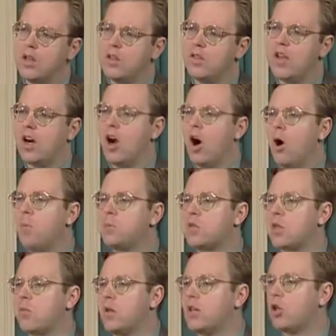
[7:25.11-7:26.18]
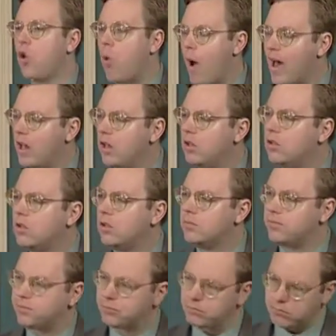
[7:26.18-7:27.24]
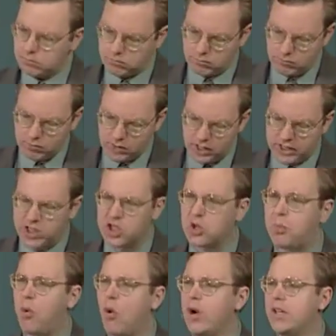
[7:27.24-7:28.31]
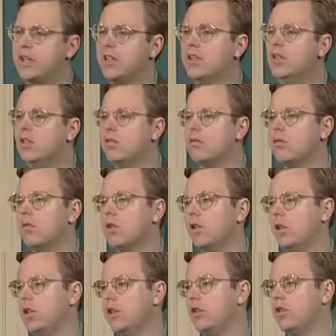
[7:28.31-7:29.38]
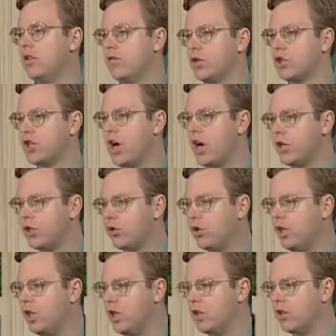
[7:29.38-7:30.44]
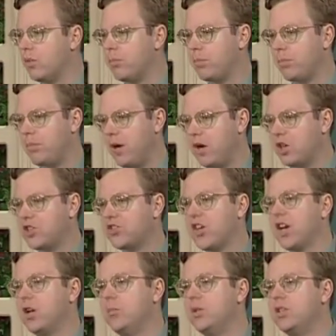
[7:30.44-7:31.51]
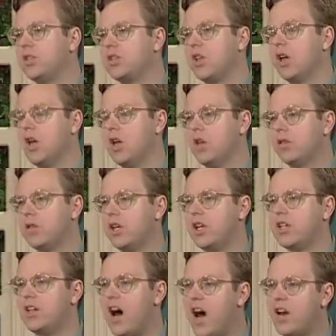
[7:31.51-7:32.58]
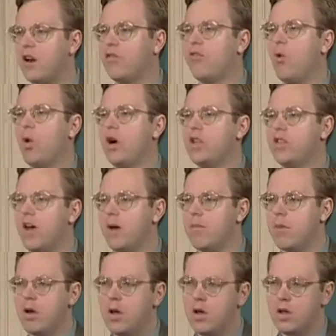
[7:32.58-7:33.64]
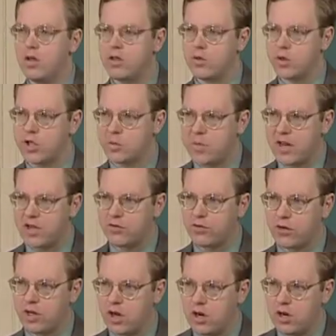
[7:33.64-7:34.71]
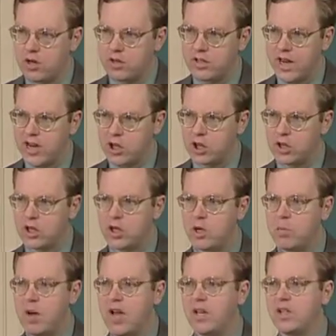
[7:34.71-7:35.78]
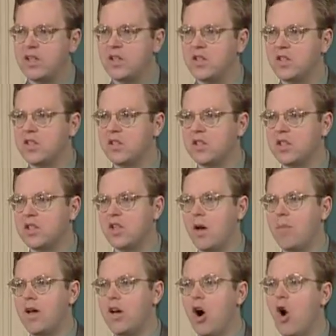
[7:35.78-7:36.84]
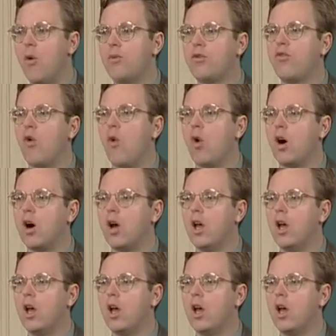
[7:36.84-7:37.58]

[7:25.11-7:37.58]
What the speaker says: Their hopes had been quelled and disappointed in the Versailles Treaty and the Paris settlements that had not afforded them the respect for their national independence that some had hoped for.